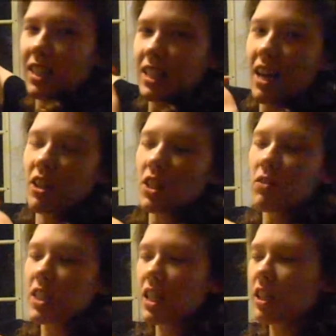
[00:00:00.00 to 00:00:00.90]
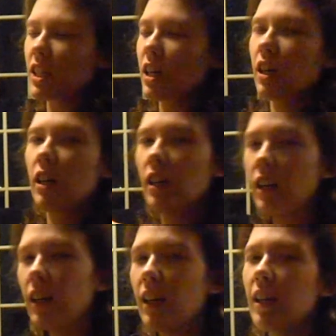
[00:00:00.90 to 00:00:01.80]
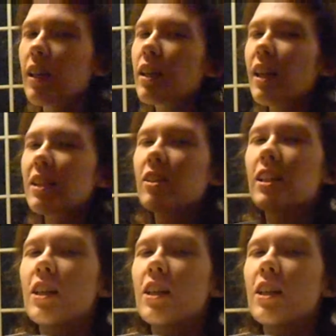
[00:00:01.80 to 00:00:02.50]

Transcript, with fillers: the Tales of Xillia Collector's